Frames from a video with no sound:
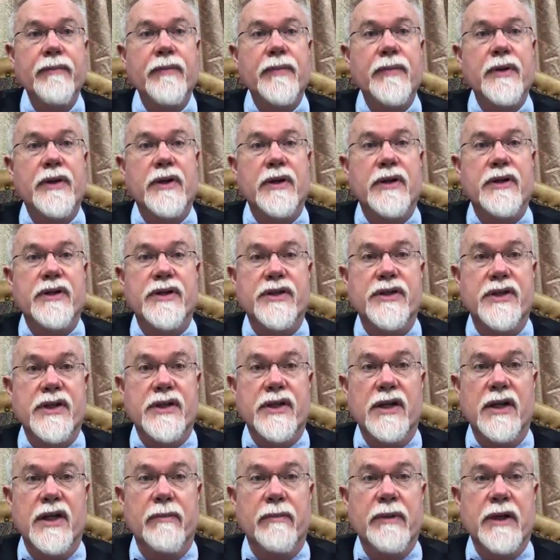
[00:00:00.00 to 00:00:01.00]
It's
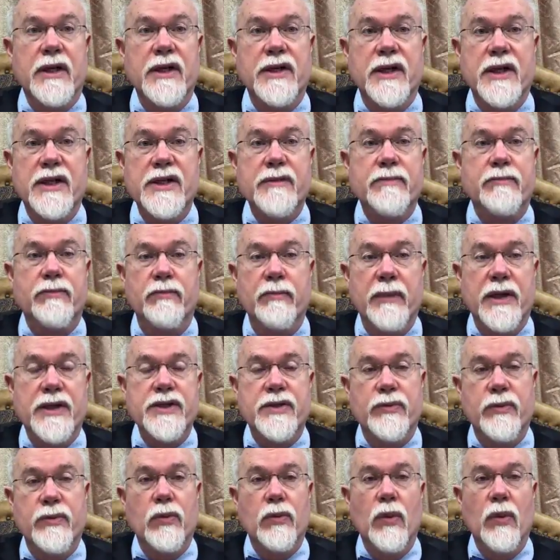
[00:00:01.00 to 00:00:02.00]
just a little bit of dust
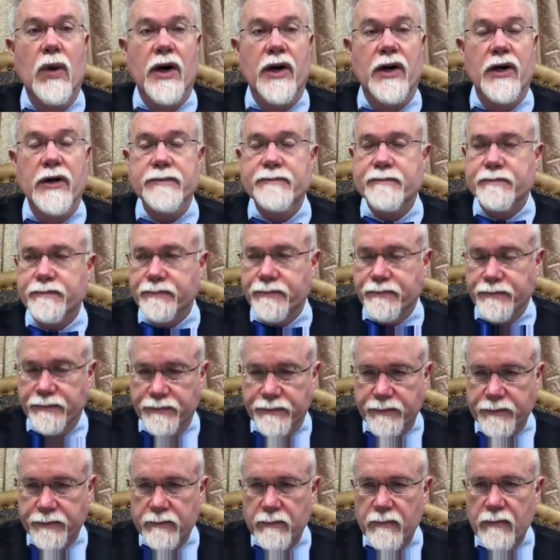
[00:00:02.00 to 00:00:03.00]
mixed with water.
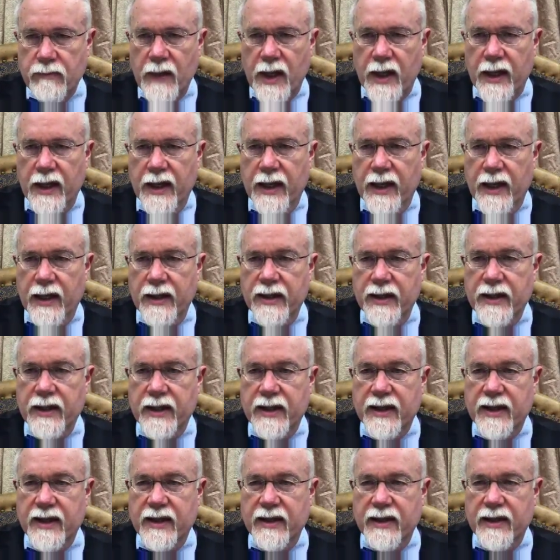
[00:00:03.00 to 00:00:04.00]
And
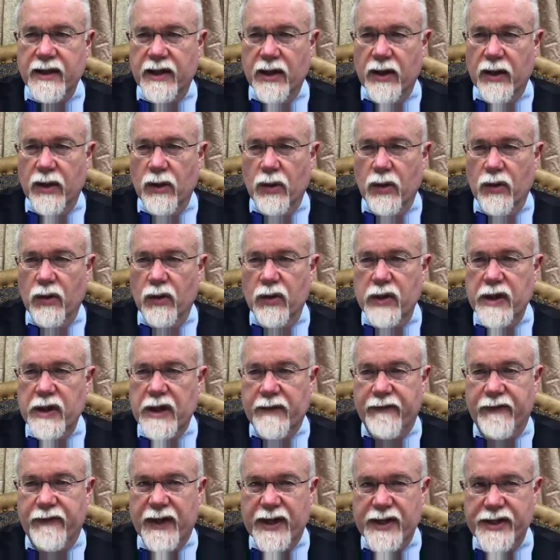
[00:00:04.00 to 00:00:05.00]
the only
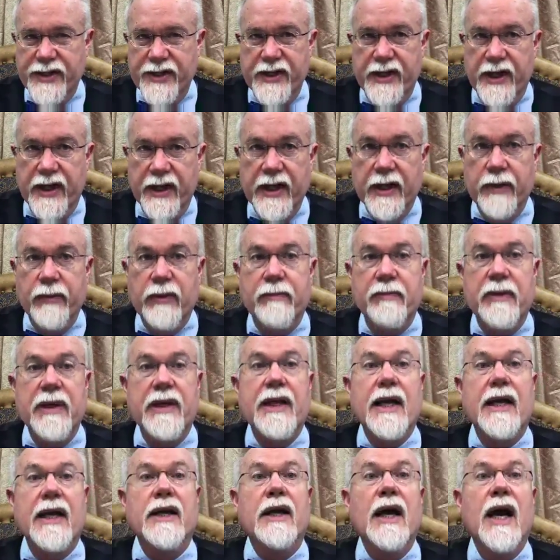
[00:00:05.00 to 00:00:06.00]
efficacy in it would be
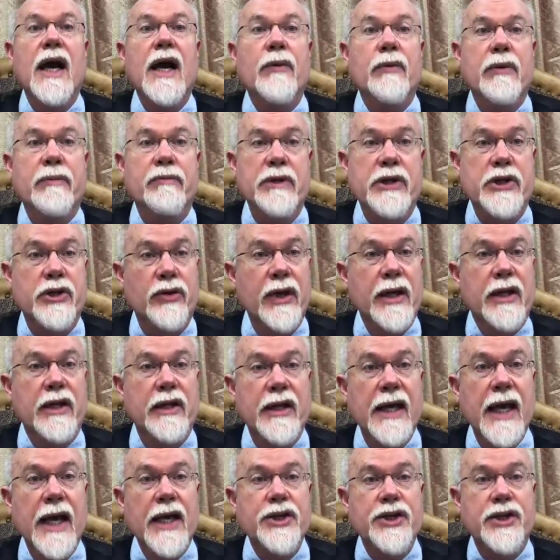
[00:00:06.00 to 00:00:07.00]
that God would be
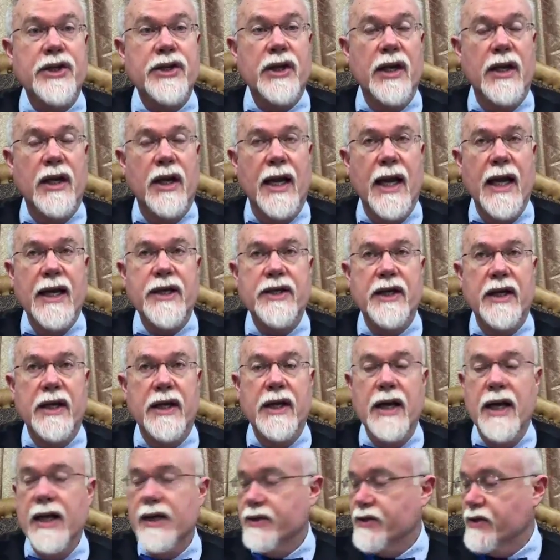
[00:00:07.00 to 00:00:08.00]
directly acting.
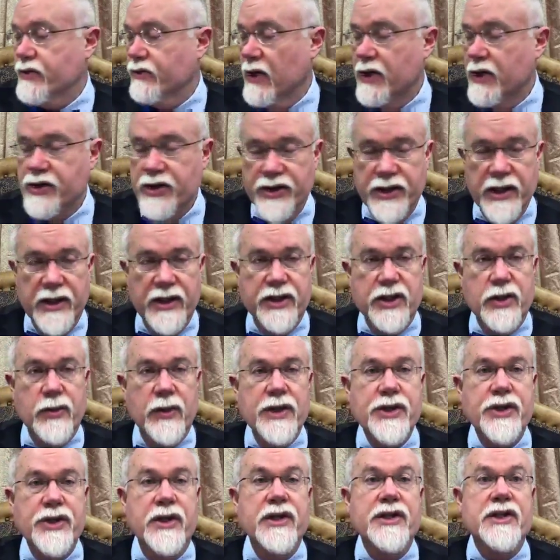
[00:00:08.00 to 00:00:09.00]
And as Roger said, his
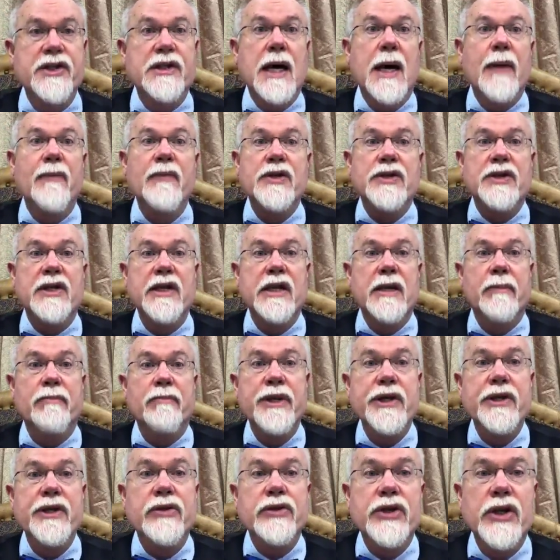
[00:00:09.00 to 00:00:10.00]
question, this is obviously an
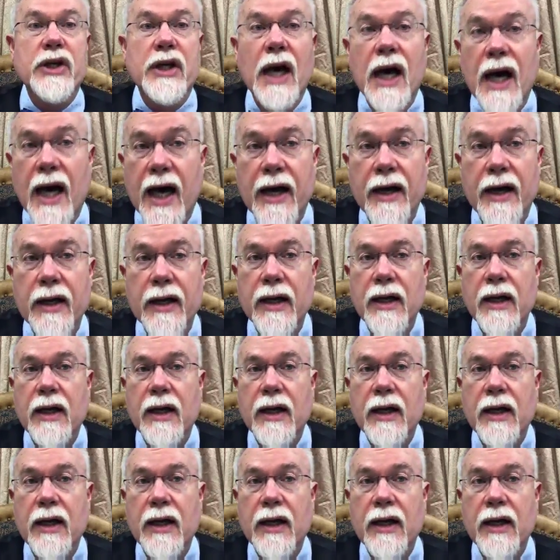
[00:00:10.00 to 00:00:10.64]
appeal to God.